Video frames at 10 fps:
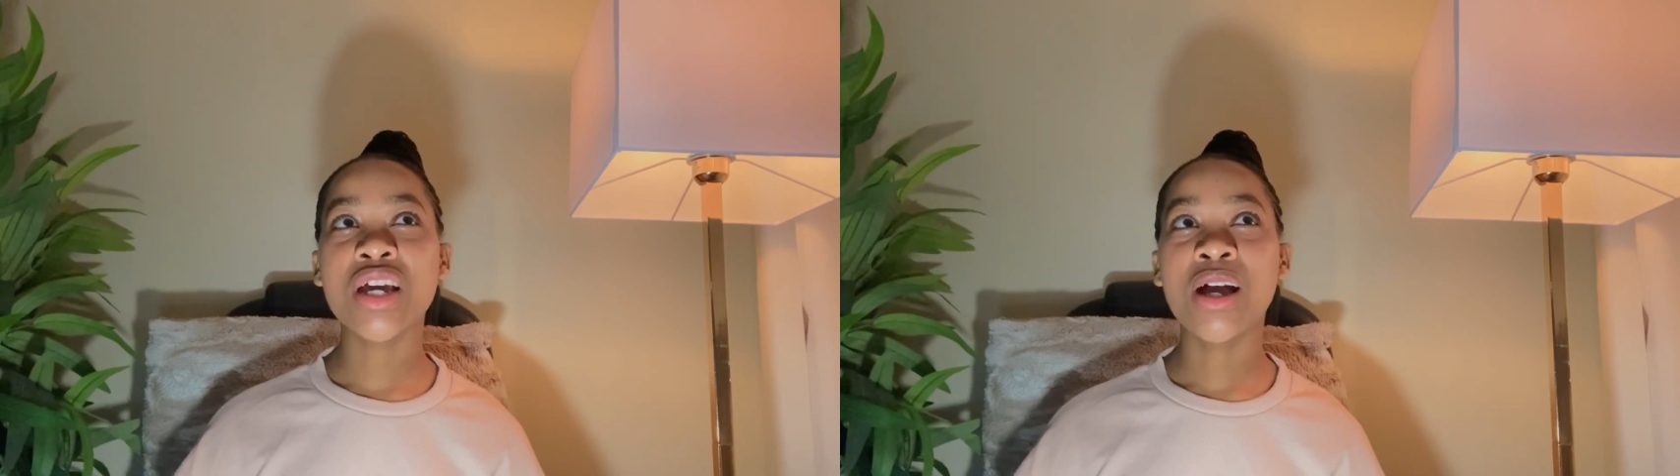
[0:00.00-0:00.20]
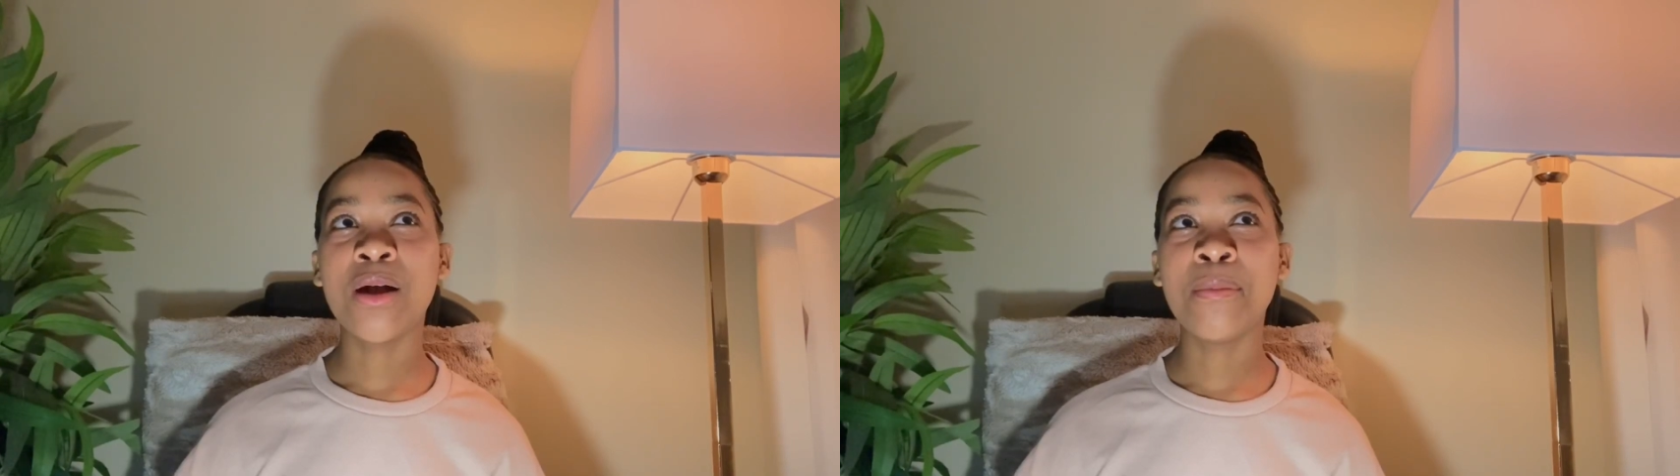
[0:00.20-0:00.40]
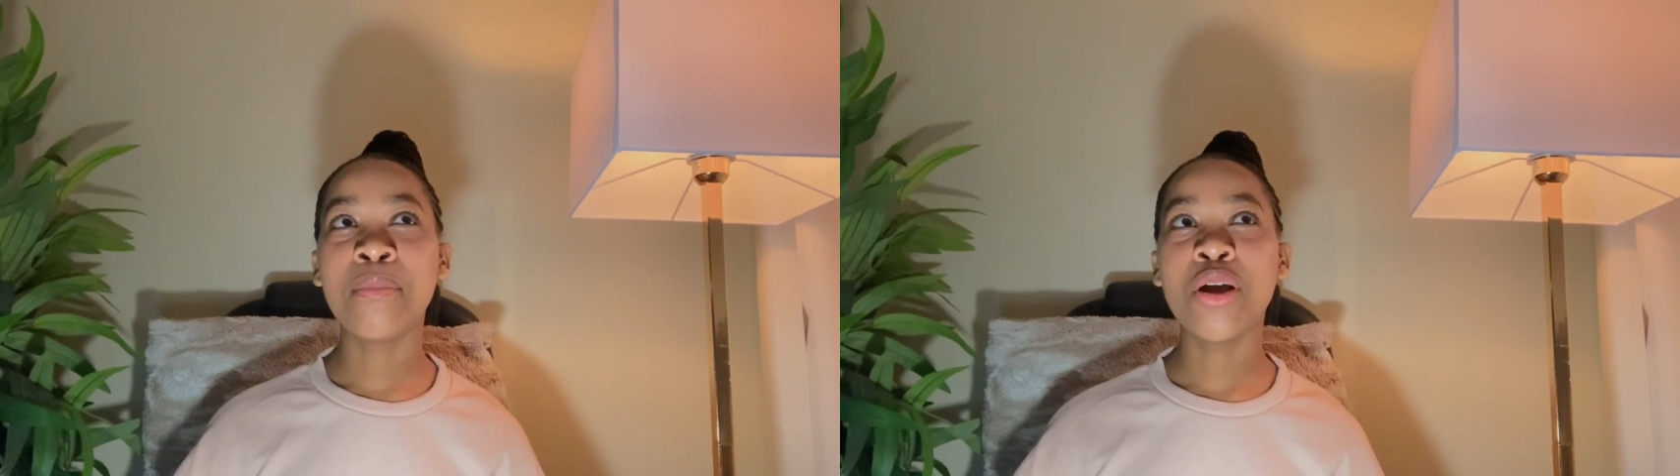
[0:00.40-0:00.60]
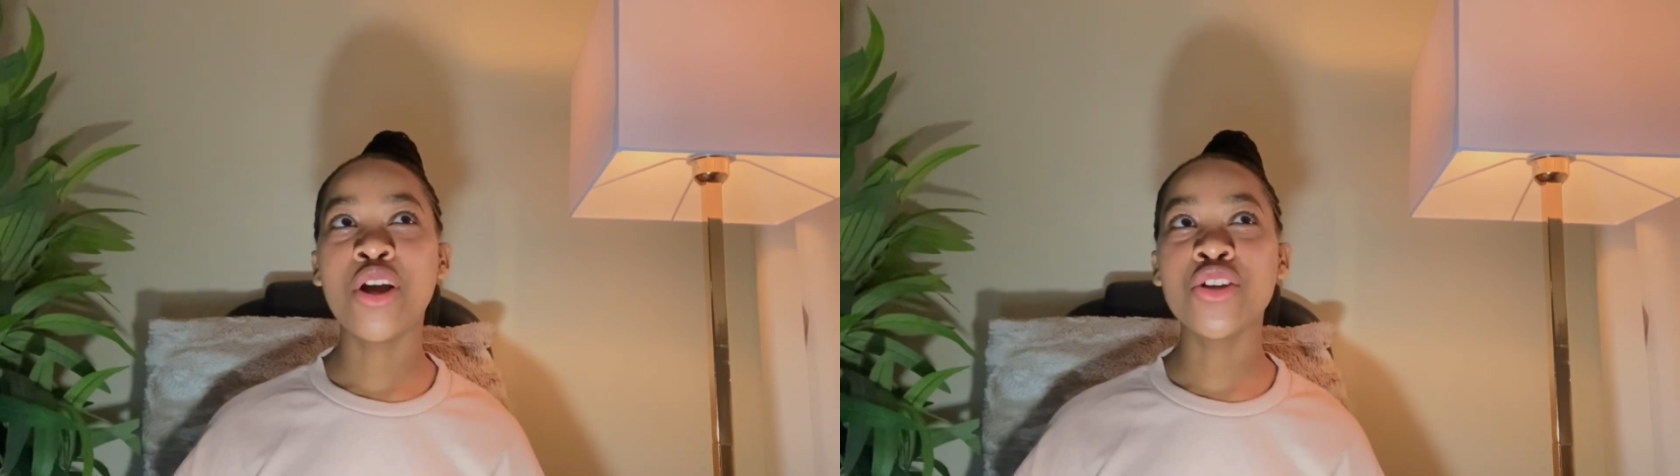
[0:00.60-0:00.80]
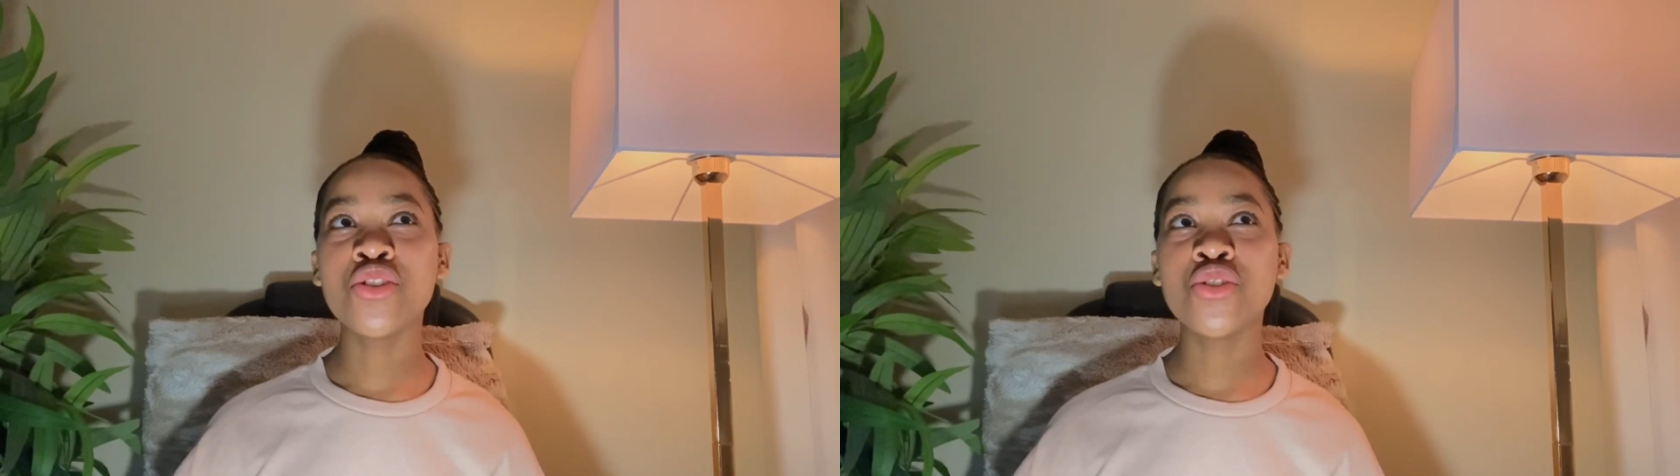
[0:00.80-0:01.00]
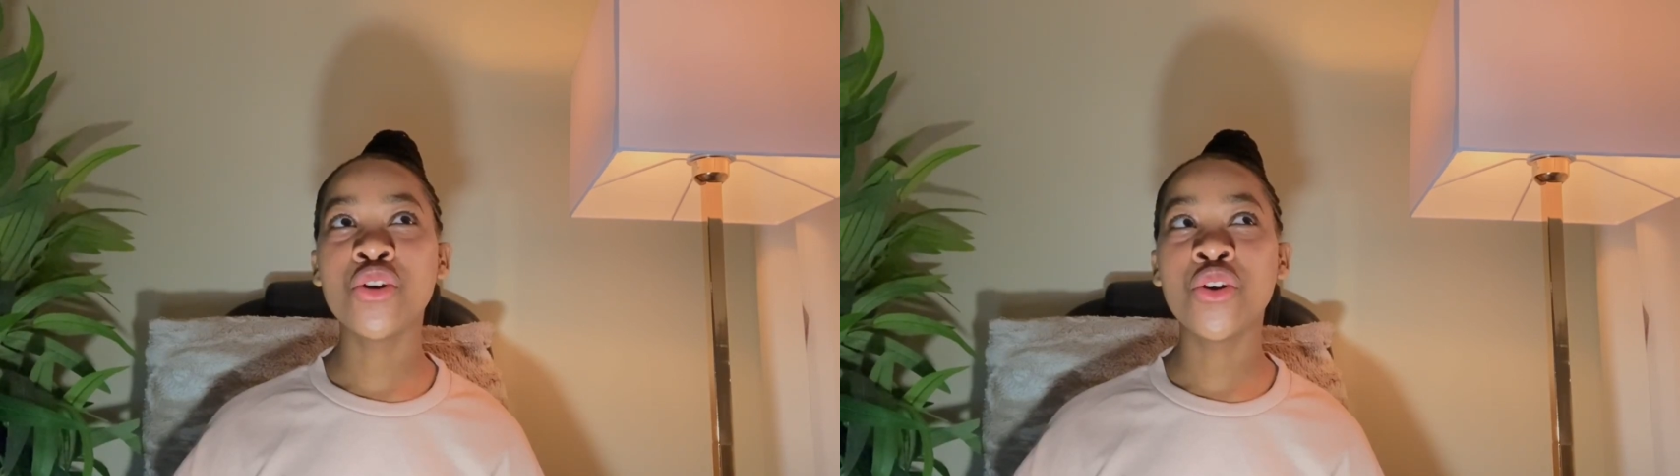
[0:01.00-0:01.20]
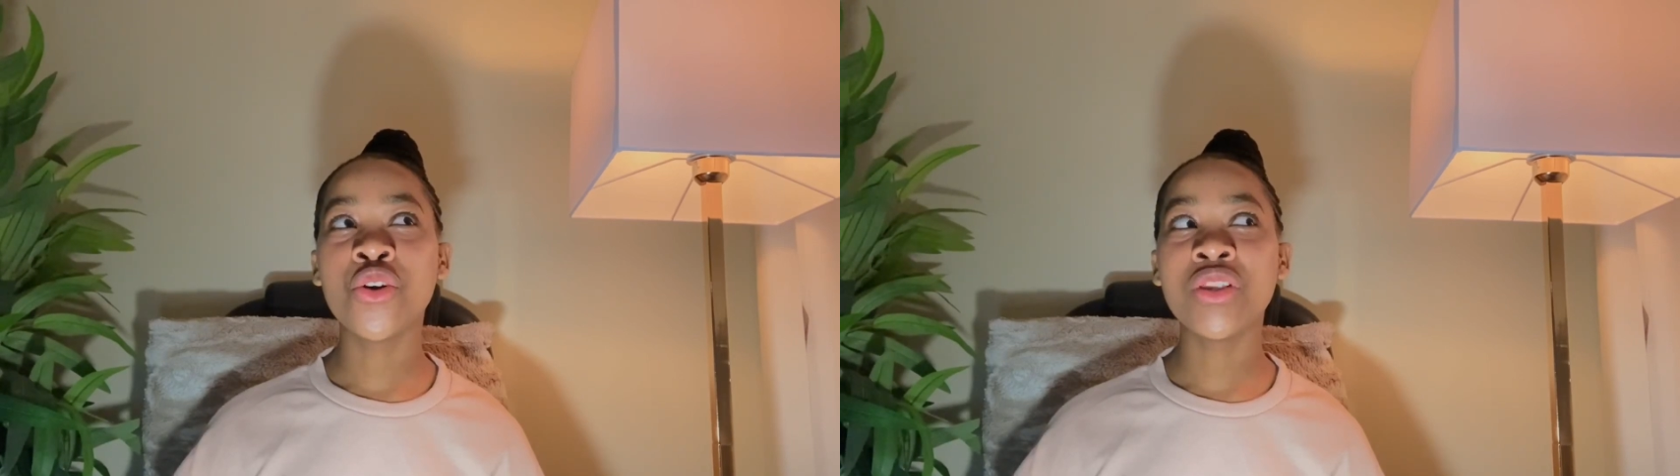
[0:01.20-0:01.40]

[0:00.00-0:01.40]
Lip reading: a year